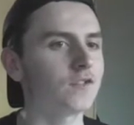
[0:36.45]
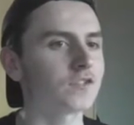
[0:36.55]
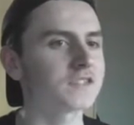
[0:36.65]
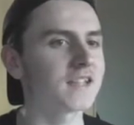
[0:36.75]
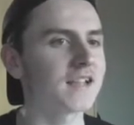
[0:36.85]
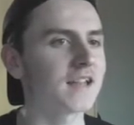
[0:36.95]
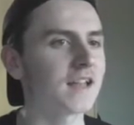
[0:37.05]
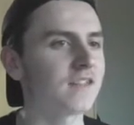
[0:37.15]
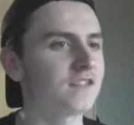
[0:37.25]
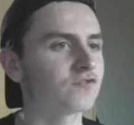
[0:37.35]
You've got
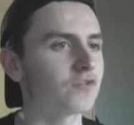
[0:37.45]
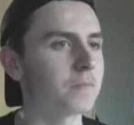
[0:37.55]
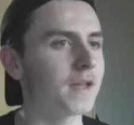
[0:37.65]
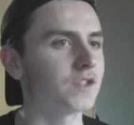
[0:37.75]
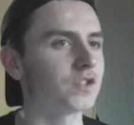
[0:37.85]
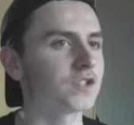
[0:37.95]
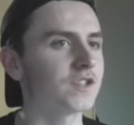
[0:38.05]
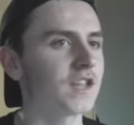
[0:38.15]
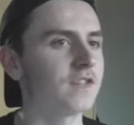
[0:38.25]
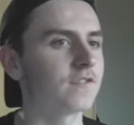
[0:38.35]
Sinclair. These are on the bench.
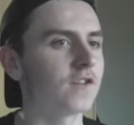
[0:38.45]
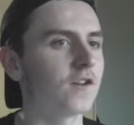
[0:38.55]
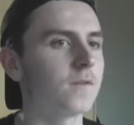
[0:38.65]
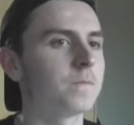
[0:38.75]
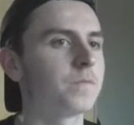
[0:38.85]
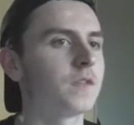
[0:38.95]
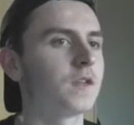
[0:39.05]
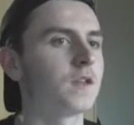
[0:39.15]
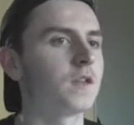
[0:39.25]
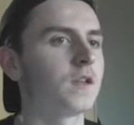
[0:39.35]
And then you've got
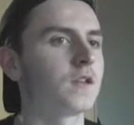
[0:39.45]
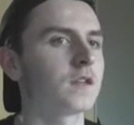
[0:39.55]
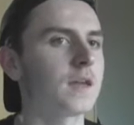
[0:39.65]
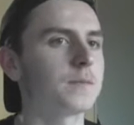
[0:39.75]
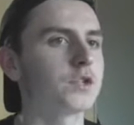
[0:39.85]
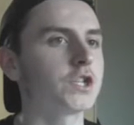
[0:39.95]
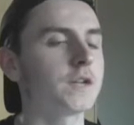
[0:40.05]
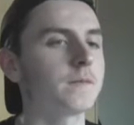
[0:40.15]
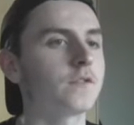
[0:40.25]
keepership.